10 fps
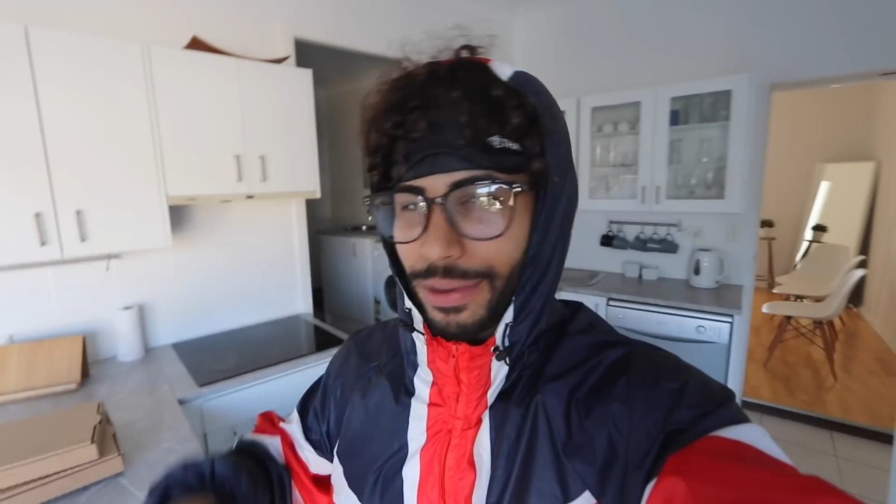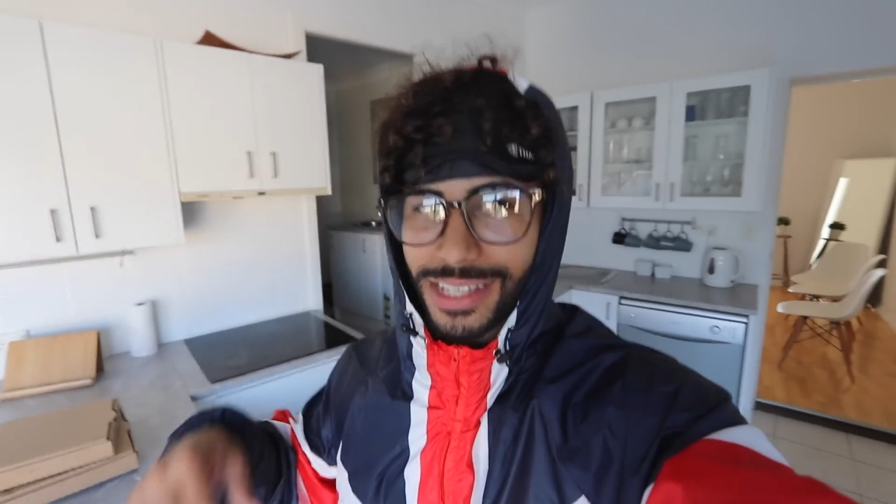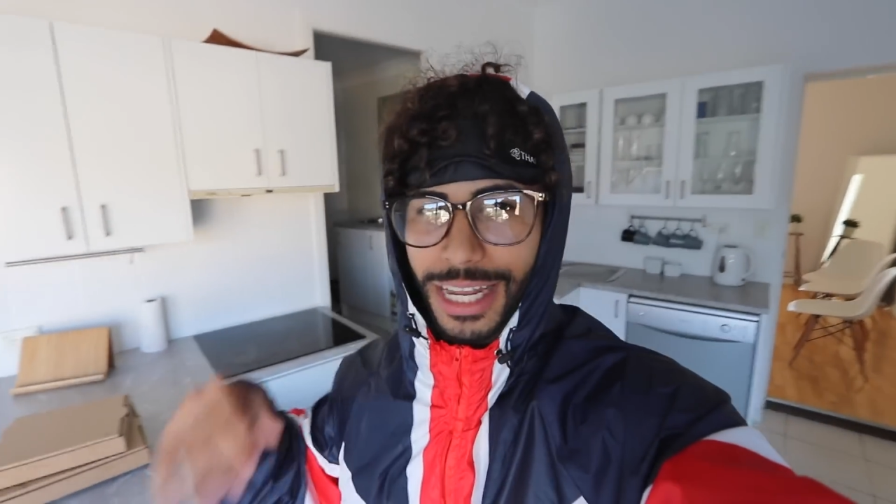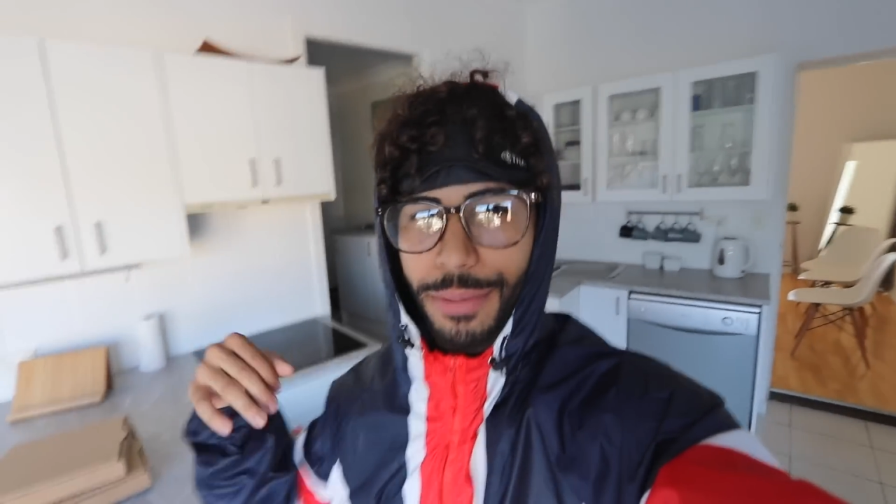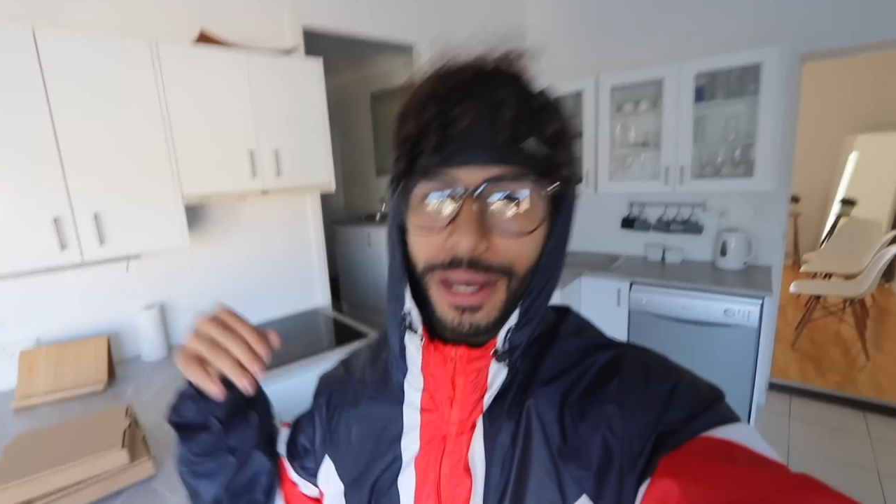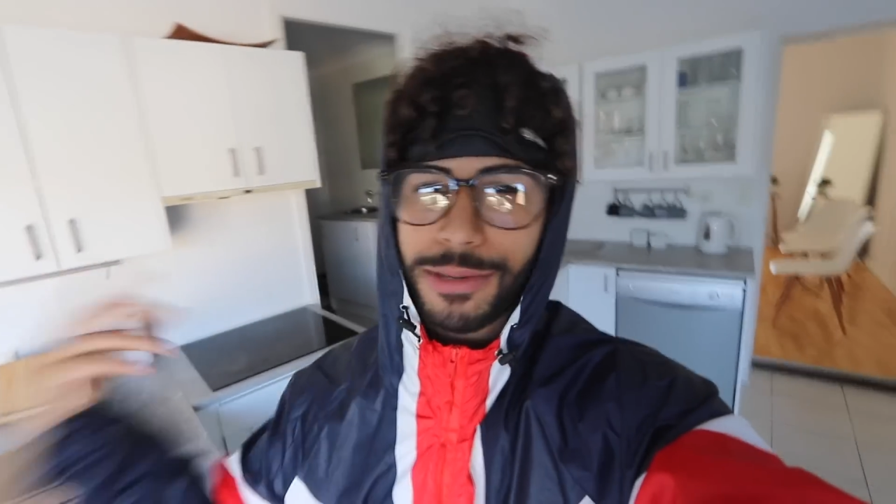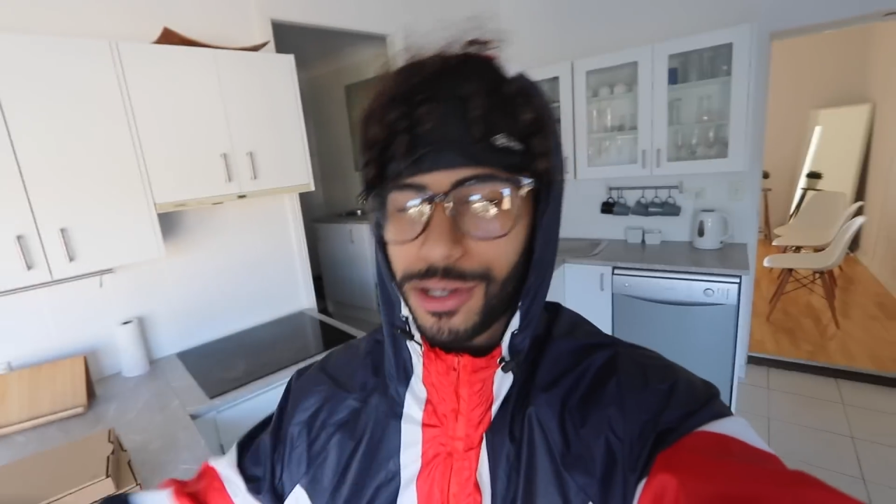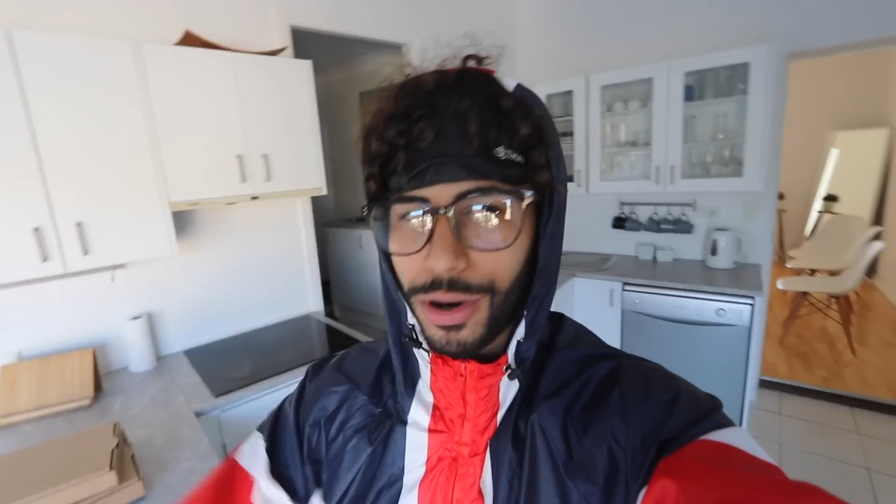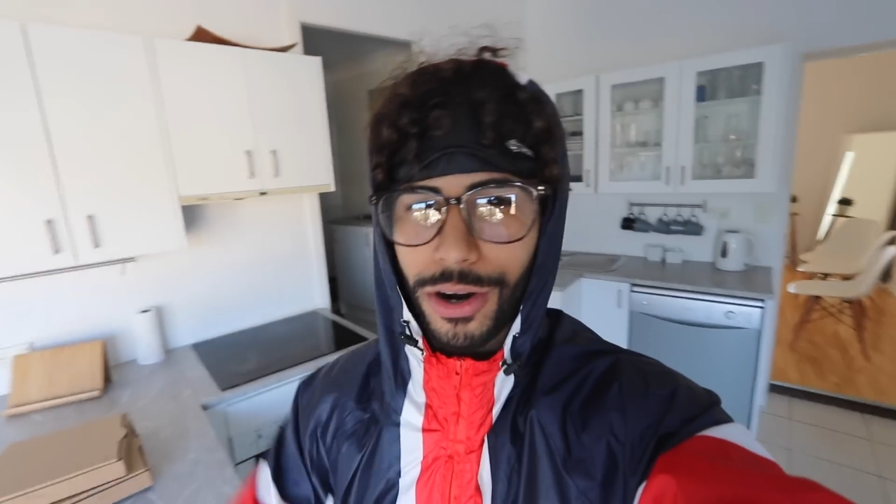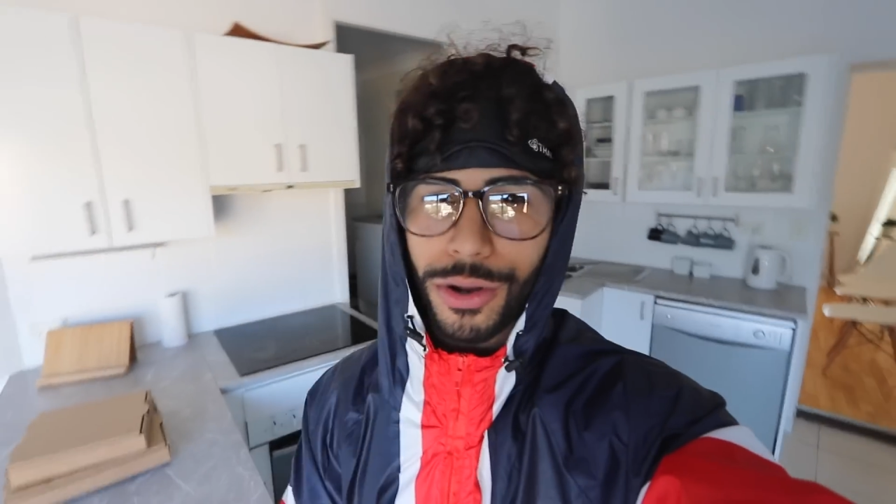but it's gonna be up
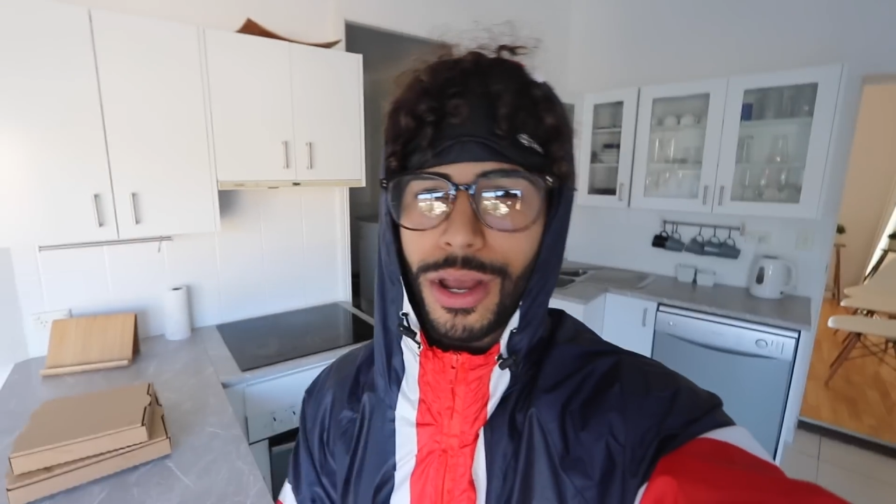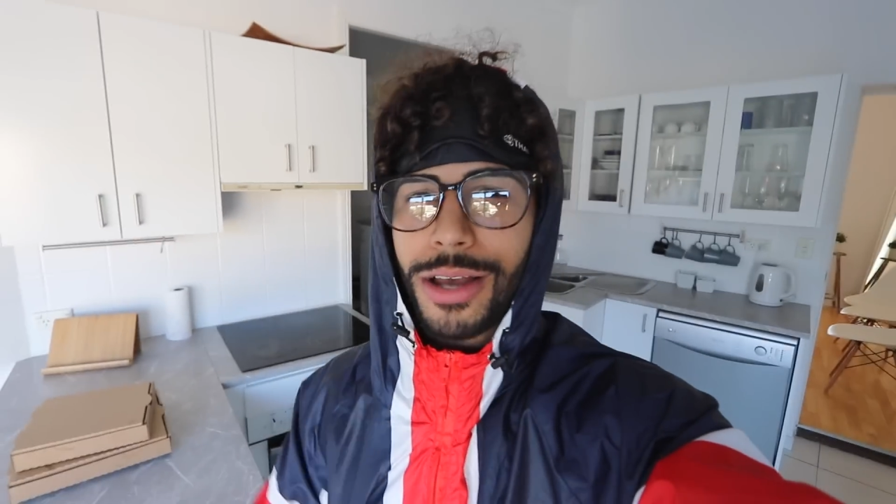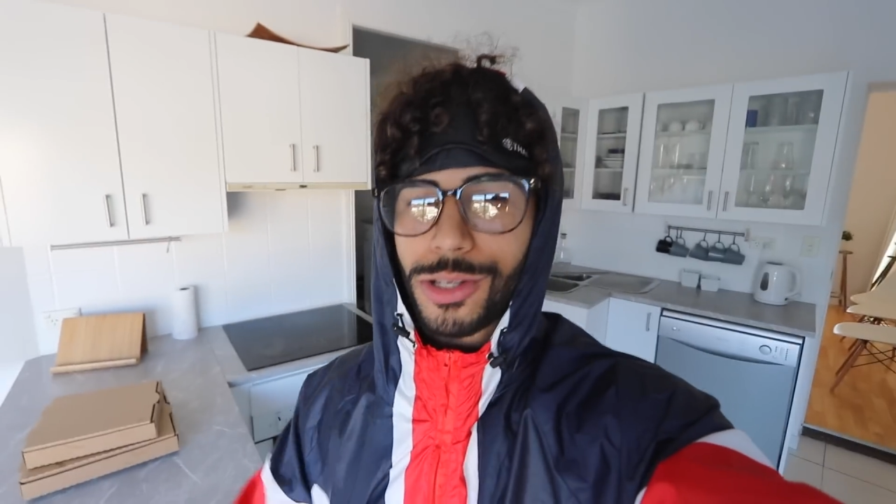tomorrow.